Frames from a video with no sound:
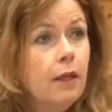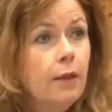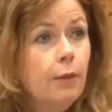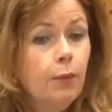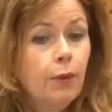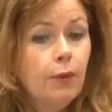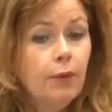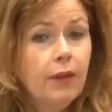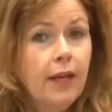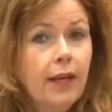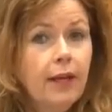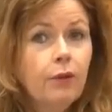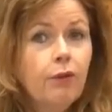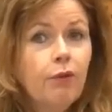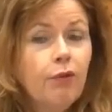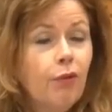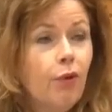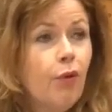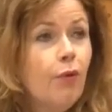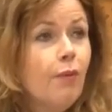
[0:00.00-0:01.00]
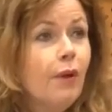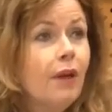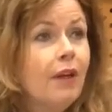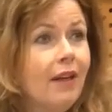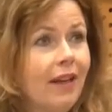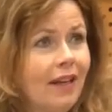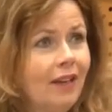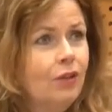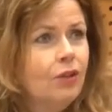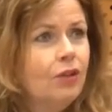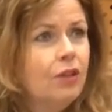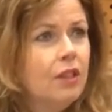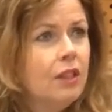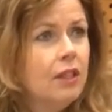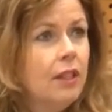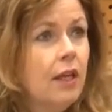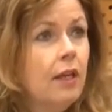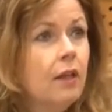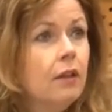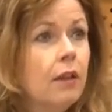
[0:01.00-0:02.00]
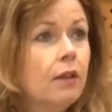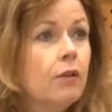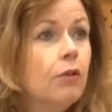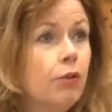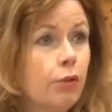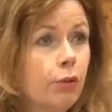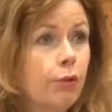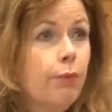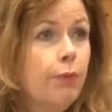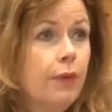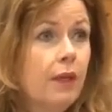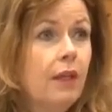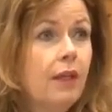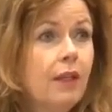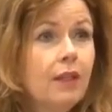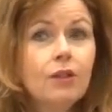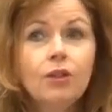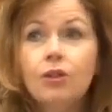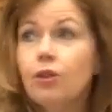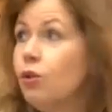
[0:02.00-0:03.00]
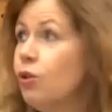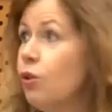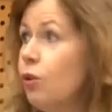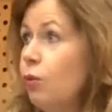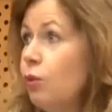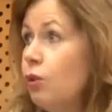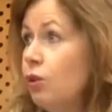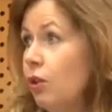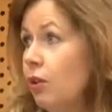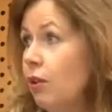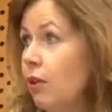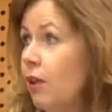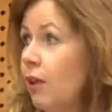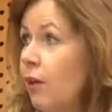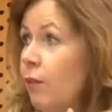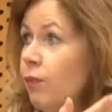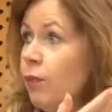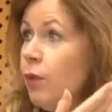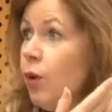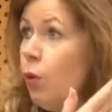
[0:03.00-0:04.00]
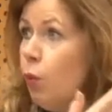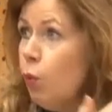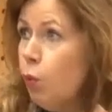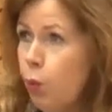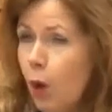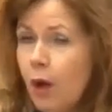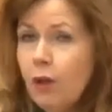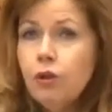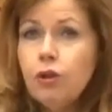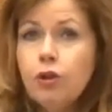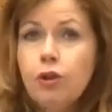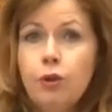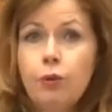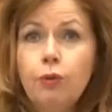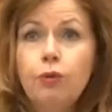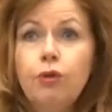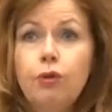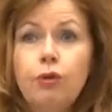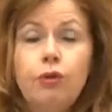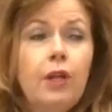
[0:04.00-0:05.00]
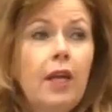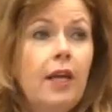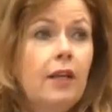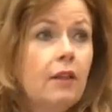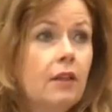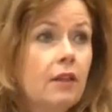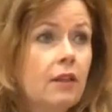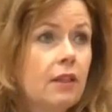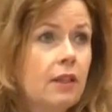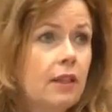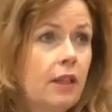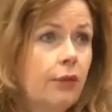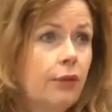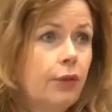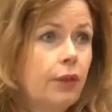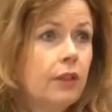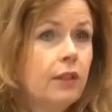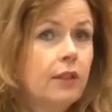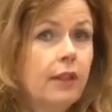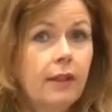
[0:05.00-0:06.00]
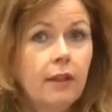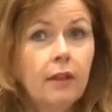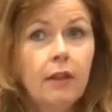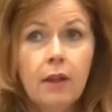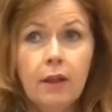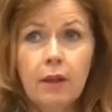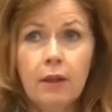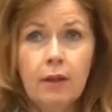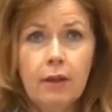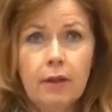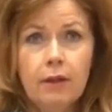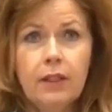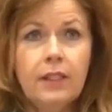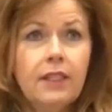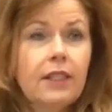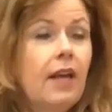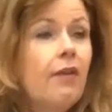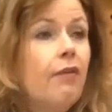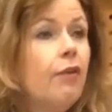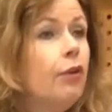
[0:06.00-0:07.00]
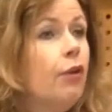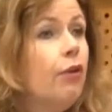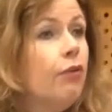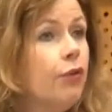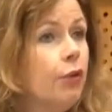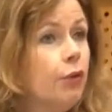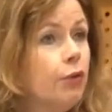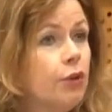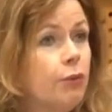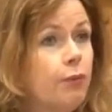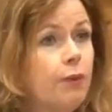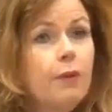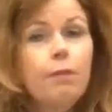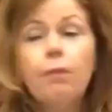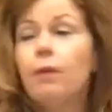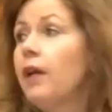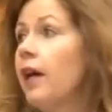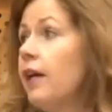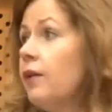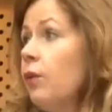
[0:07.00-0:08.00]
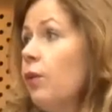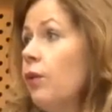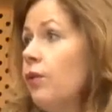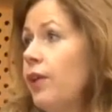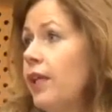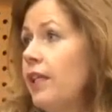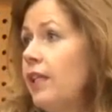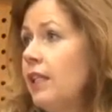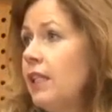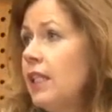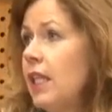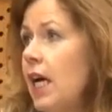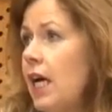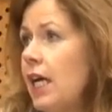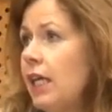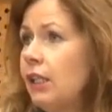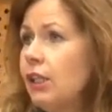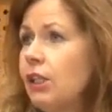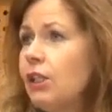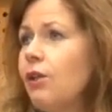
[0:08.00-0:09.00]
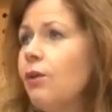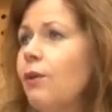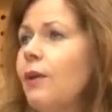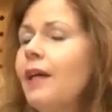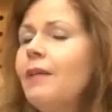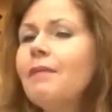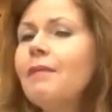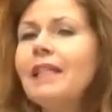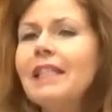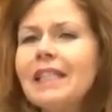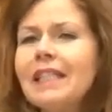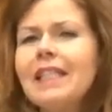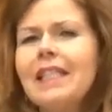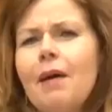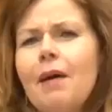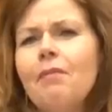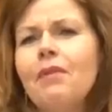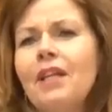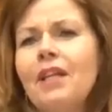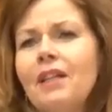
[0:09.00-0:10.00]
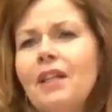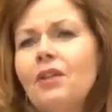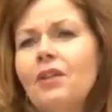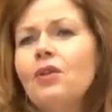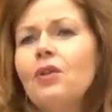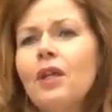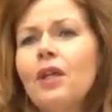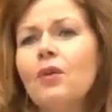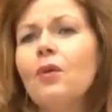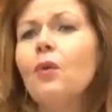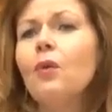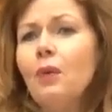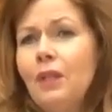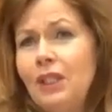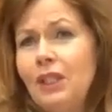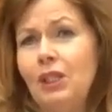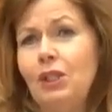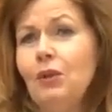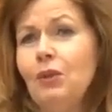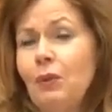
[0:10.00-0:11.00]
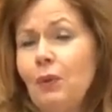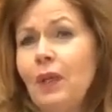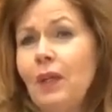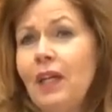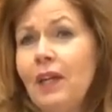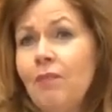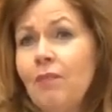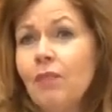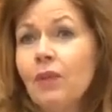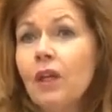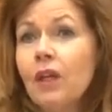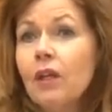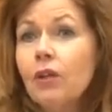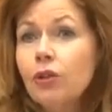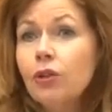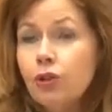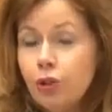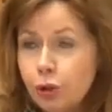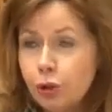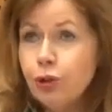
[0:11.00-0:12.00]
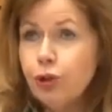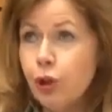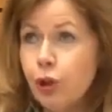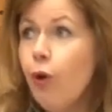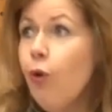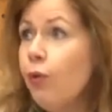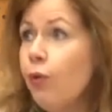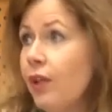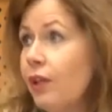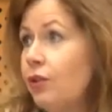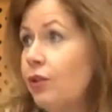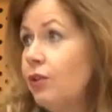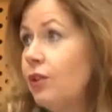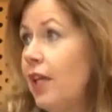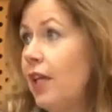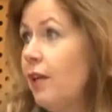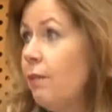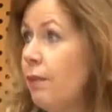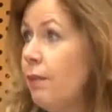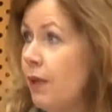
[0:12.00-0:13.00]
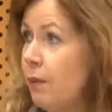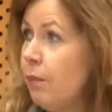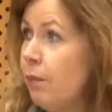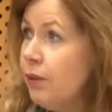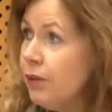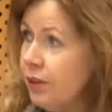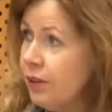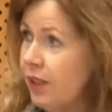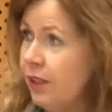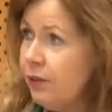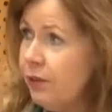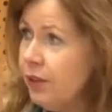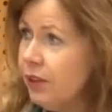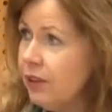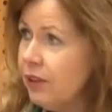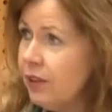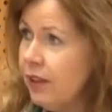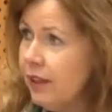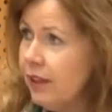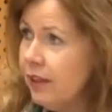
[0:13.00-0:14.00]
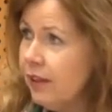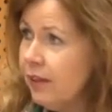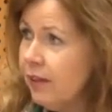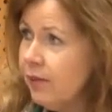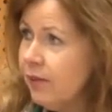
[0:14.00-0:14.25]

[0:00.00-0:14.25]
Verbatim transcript: they will get a formal letter saying that the European institution wants you to take this seriously. Seven of those people had already died, so I mean, it's something that you can always do to show that you take people seriously.